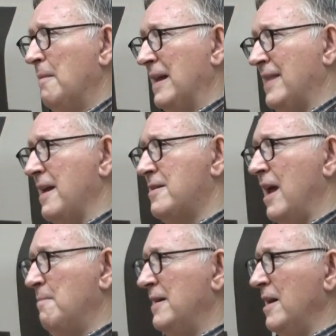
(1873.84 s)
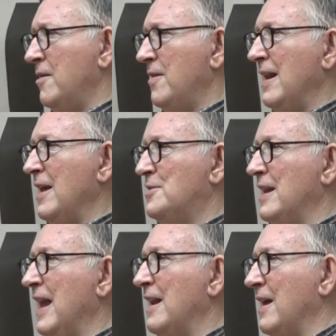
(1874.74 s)
At that time, I didn't realize
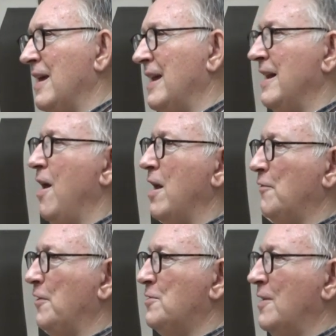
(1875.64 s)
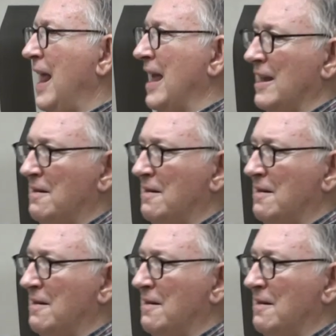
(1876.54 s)
that he had an artificial leg.